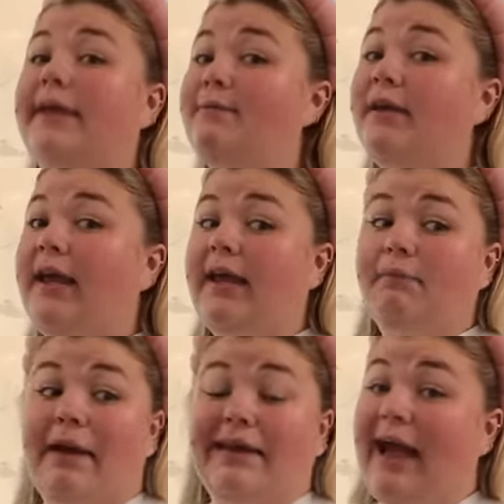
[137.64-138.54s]
limiting
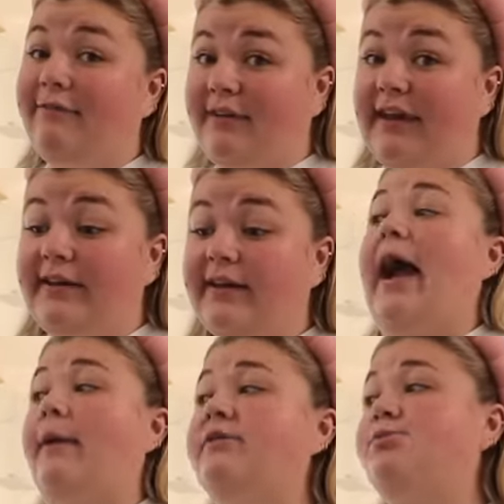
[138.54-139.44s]
my caffeine.
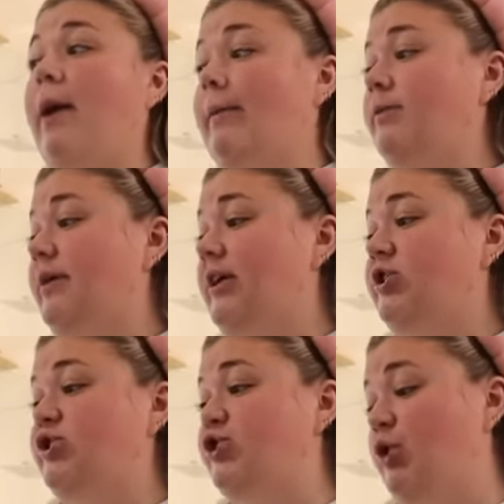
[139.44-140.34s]
I was probably
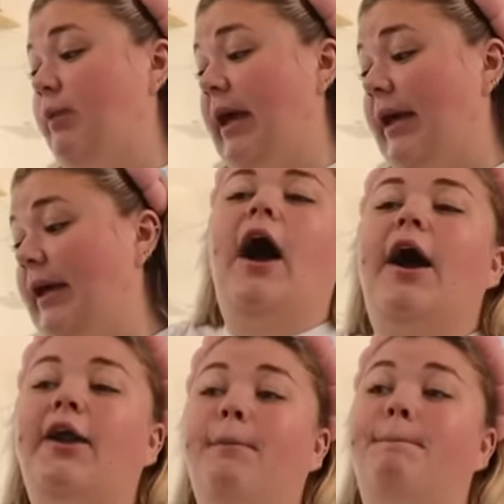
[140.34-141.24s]
consuming
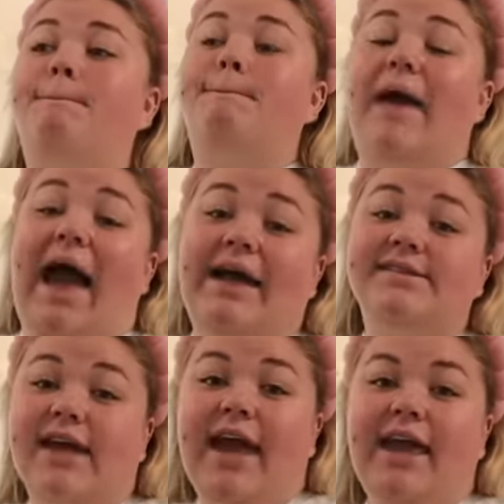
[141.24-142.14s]
on a bad
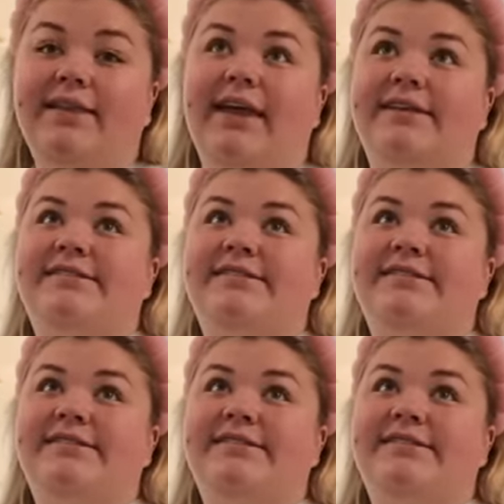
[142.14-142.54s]
day, like